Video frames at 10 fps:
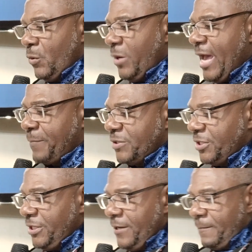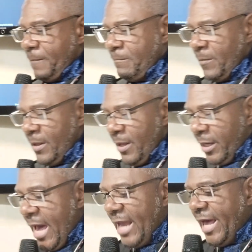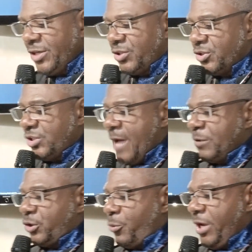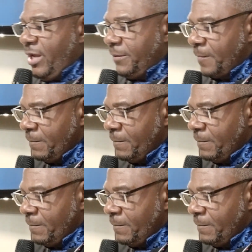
What happened to you? Galatians chapter 3.